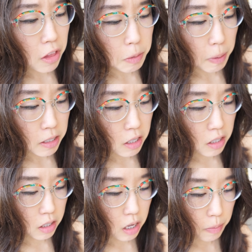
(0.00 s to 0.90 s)
think the
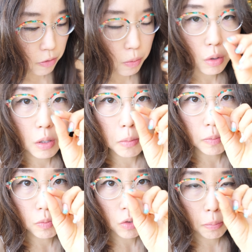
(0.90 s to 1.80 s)
spiciness is coming from those
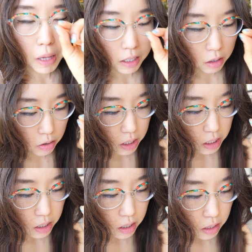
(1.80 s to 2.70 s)
black little
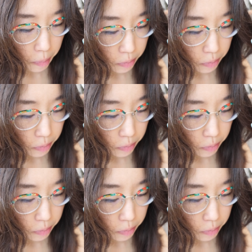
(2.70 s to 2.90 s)
seeds.